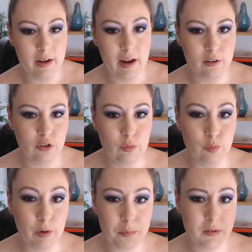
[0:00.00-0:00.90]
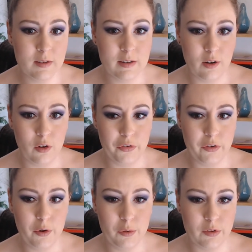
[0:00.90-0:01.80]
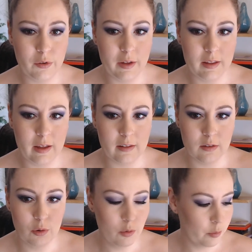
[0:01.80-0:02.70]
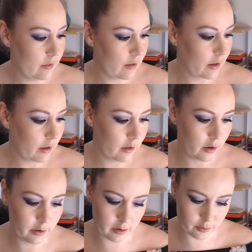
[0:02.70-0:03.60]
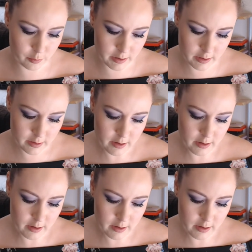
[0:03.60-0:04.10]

It actually ripped also, so like that's the whole reason I kind of got another one,